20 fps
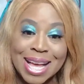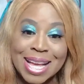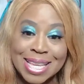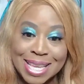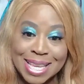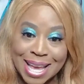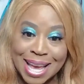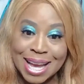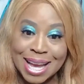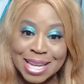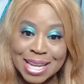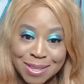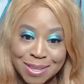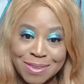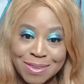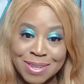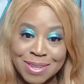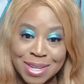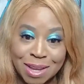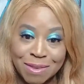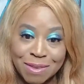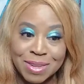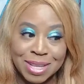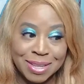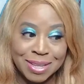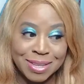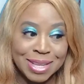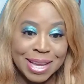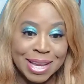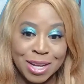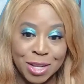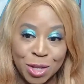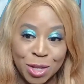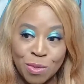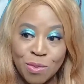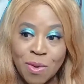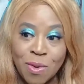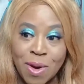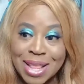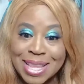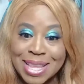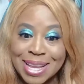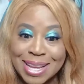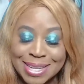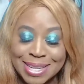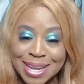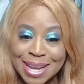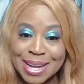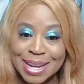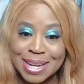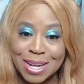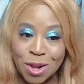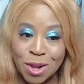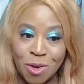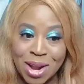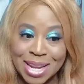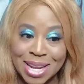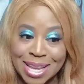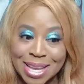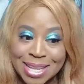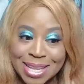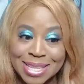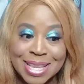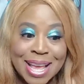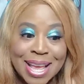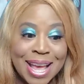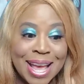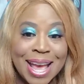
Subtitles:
yeah, you should definitely see it. You are the intended audience,